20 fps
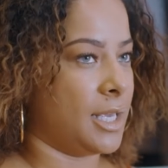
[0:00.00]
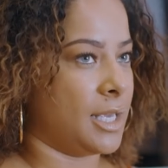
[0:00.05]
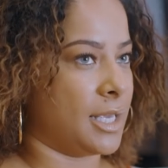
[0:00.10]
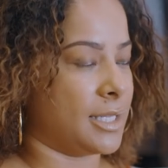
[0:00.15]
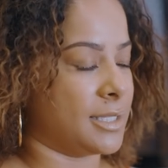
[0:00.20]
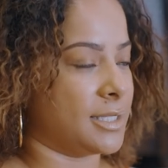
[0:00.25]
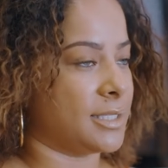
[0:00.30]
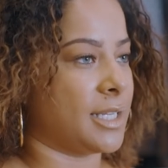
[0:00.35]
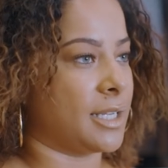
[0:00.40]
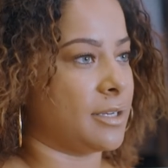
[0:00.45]

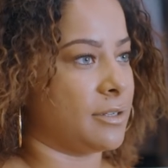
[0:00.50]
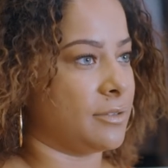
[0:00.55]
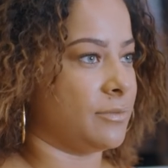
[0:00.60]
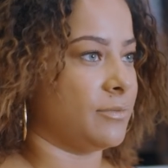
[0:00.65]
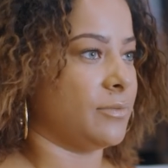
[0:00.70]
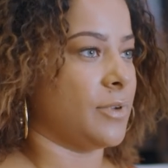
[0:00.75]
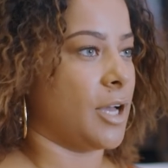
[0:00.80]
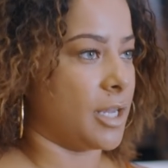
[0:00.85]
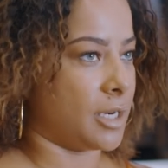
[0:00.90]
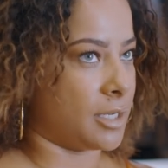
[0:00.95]
instead of
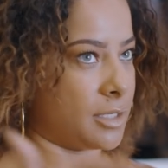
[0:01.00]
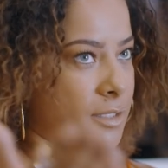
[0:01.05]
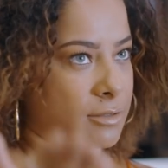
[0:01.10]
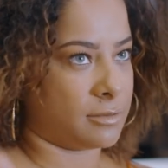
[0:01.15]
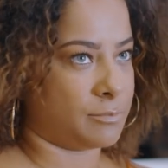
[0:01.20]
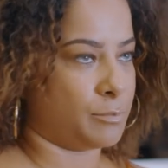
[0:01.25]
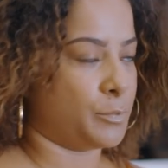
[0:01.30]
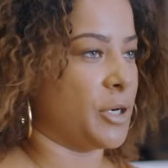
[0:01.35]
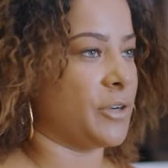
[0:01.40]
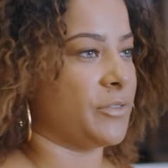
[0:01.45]
on a
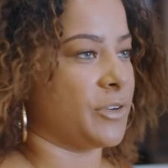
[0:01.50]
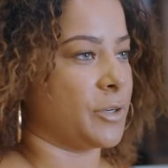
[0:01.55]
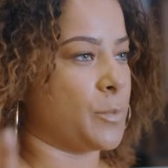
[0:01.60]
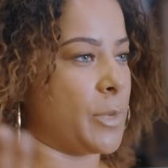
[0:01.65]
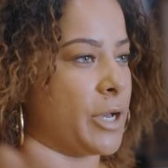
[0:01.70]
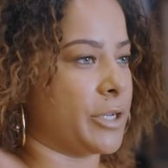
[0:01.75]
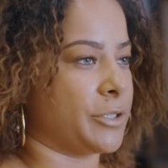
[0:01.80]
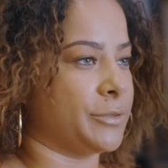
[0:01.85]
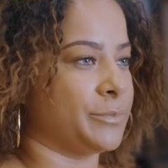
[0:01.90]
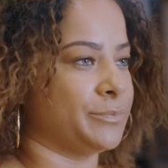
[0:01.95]
perfect
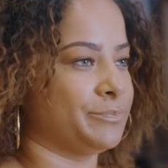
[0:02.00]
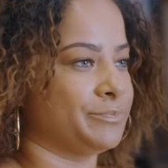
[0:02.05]
model.